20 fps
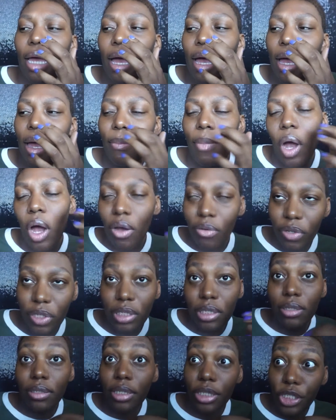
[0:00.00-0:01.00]

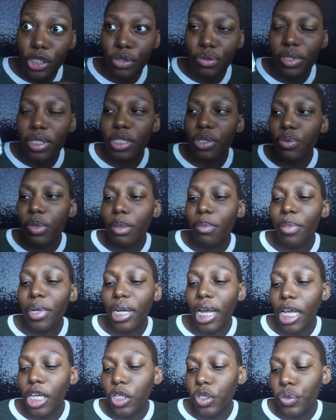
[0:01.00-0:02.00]
Obviously didn't use this one, but
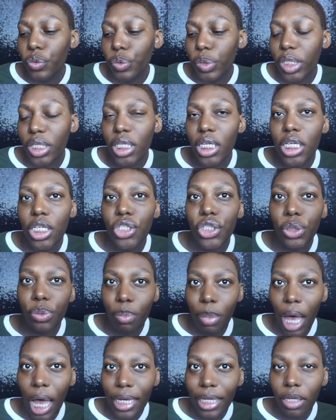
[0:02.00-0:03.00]
I used the
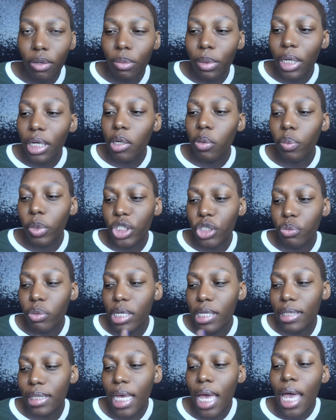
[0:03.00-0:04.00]
Tsubaki one, which
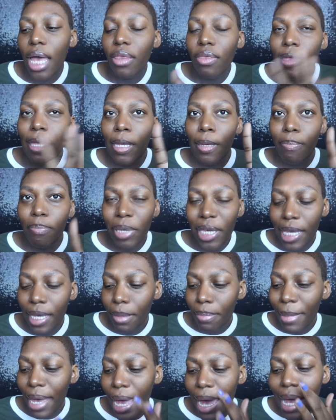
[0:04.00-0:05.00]
was the
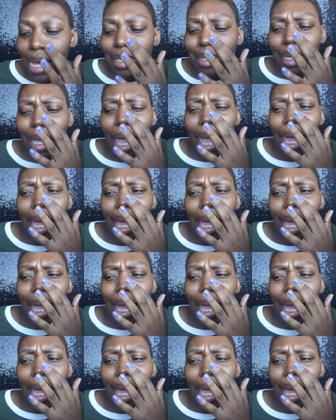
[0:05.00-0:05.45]
pink mask,